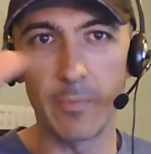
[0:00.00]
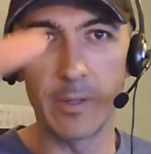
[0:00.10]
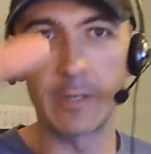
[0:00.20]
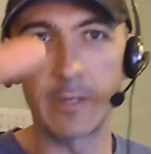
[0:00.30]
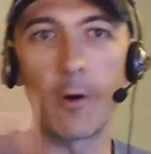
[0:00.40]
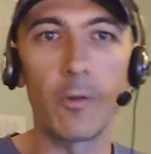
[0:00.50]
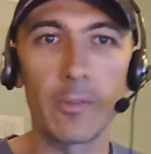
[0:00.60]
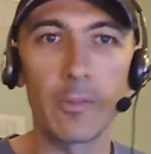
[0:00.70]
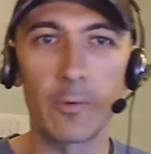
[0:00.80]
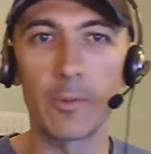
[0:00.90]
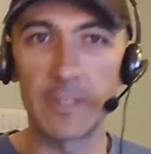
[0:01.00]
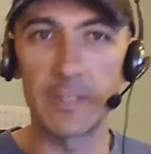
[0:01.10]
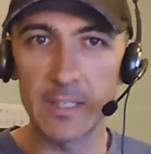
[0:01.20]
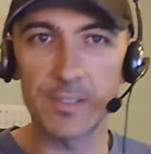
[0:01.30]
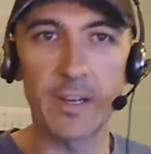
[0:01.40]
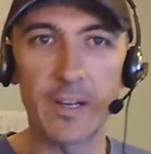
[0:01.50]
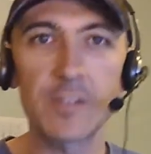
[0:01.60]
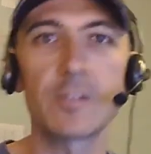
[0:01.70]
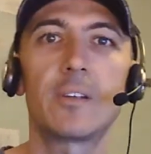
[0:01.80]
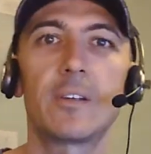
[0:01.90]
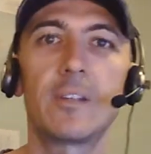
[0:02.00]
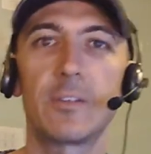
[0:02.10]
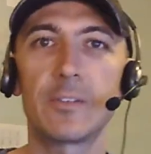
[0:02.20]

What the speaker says: the goal or the destination that